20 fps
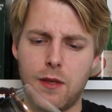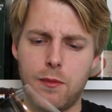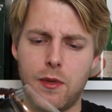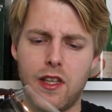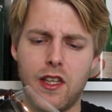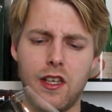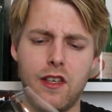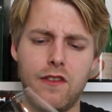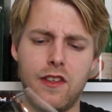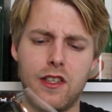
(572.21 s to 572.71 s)
I
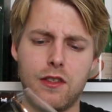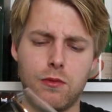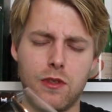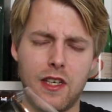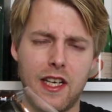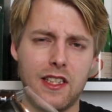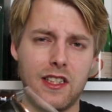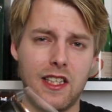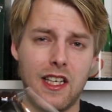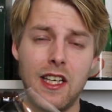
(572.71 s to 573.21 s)
believe this
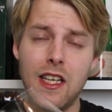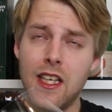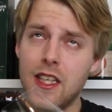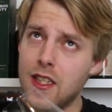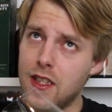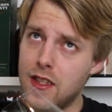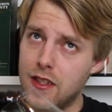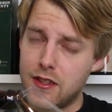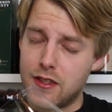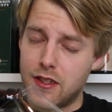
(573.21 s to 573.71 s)
one has
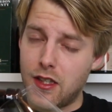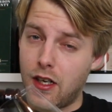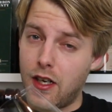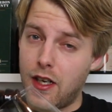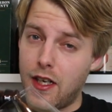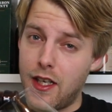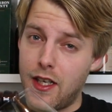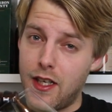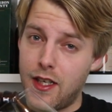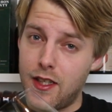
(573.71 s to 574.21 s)
star
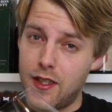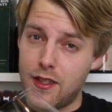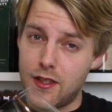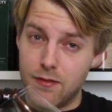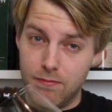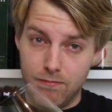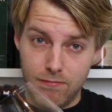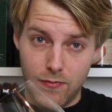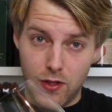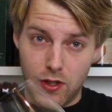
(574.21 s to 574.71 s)

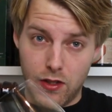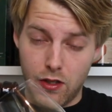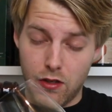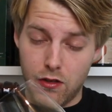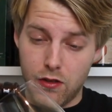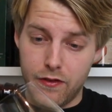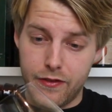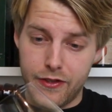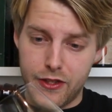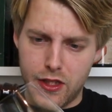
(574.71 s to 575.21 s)
anise,
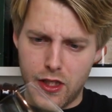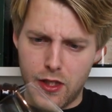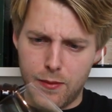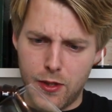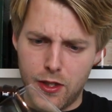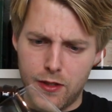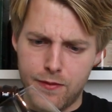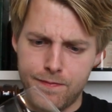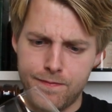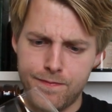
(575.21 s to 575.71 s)
cloves,
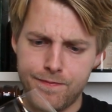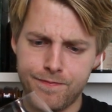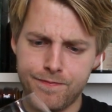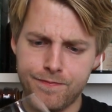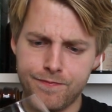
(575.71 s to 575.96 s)
cinnamon,